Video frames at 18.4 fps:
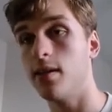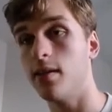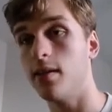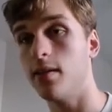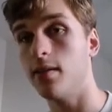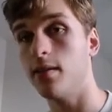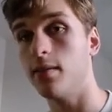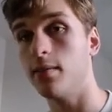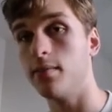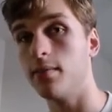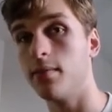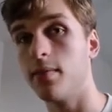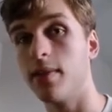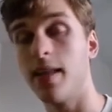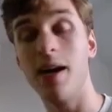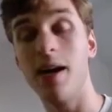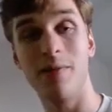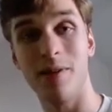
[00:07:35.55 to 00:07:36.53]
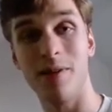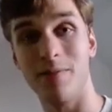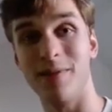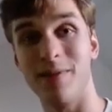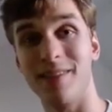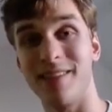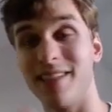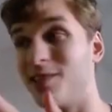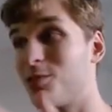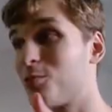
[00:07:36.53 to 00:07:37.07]
Um, that one
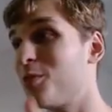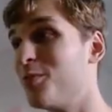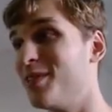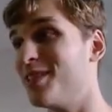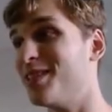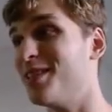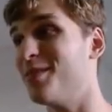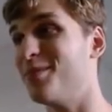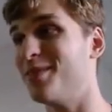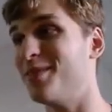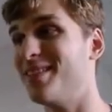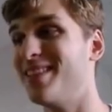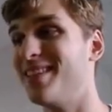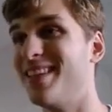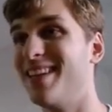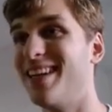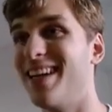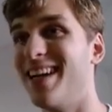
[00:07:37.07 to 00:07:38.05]
was extremely simple